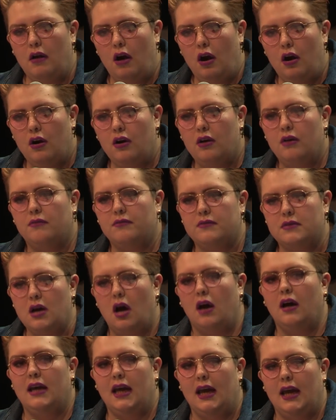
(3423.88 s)
her
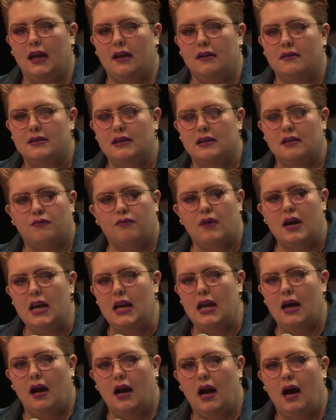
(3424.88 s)
dying did a
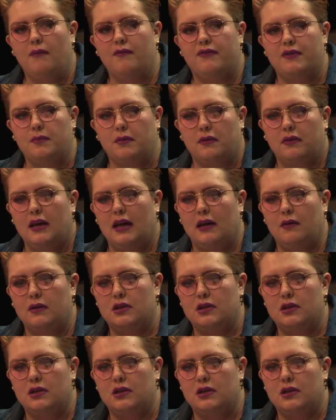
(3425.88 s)
really uncomfortable thing,